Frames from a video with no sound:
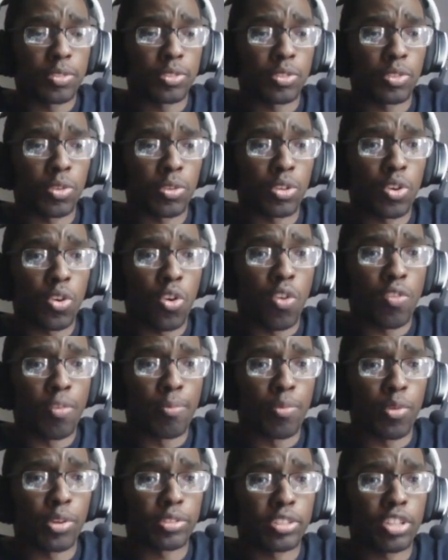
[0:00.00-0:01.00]
Don't go
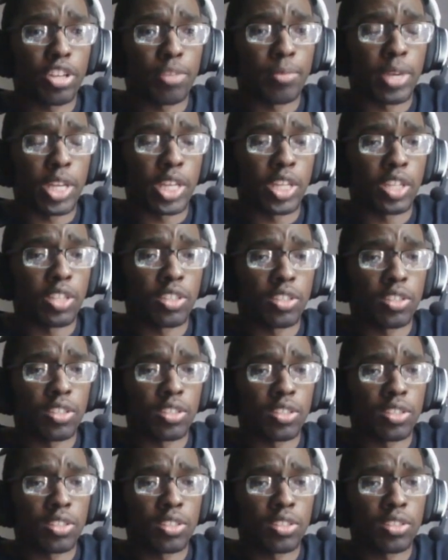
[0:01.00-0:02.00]
overboard there, man.
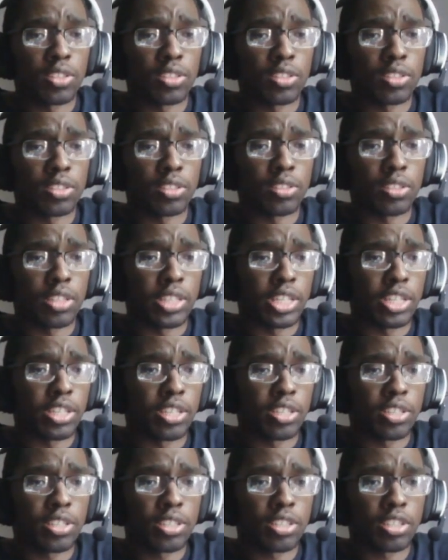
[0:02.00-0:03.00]
Lenny,
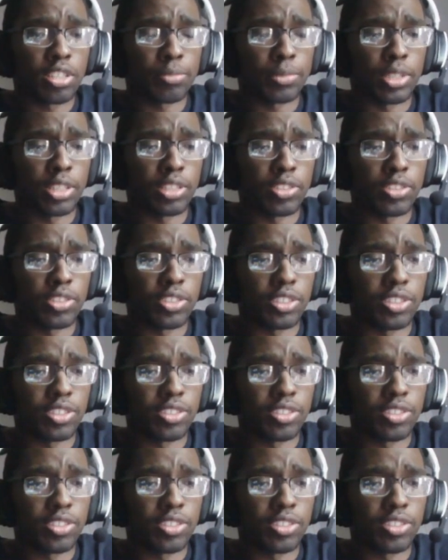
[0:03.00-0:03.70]
come on, dude.